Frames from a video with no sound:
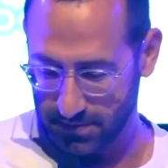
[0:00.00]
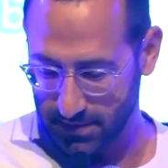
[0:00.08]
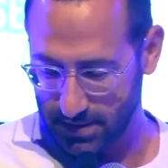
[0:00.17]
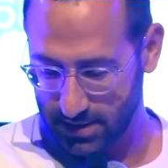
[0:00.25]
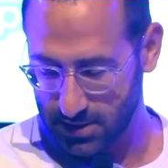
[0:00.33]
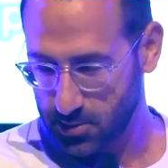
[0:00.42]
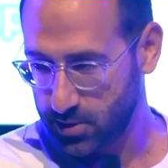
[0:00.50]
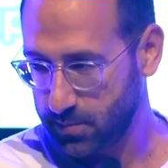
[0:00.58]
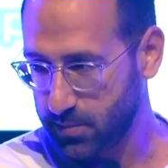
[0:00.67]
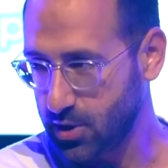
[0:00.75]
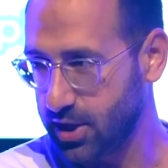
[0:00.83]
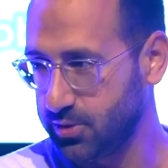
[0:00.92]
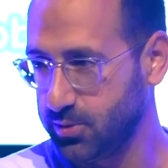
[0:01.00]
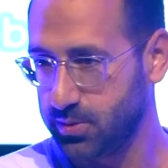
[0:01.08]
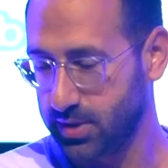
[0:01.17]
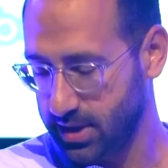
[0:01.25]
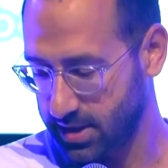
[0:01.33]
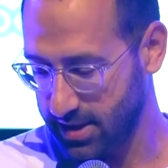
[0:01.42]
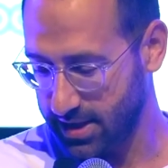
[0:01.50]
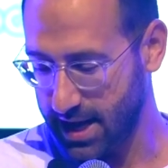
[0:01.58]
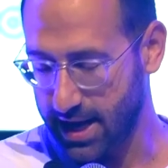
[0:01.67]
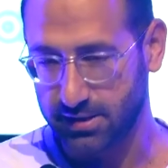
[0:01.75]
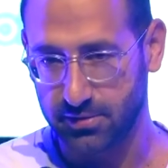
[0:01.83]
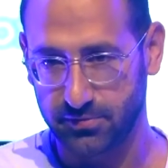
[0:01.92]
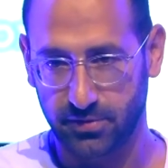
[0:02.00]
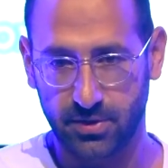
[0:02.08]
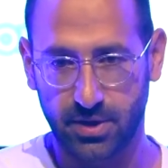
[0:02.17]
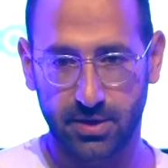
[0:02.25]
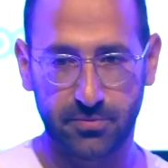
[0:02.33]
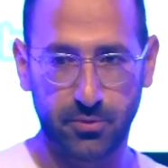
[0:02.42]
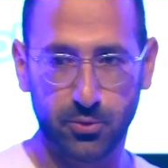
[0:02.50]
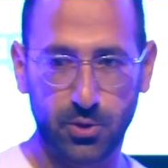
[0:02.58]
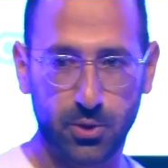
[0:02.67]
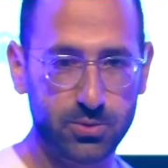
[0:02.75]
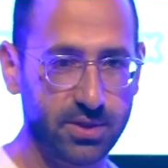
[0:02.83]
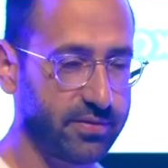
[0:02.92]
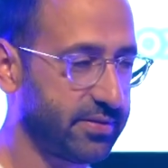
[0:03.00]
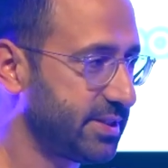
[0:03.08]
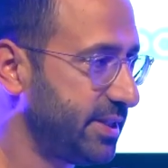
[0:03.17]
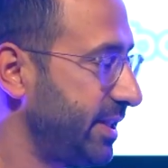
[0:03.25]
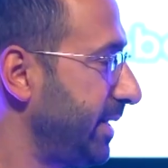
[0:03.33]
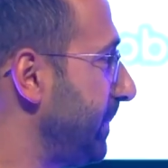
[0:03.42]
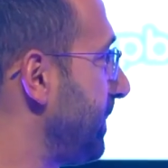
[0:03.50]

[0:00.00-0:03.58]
So an applaud to the active full nodes of Sydney.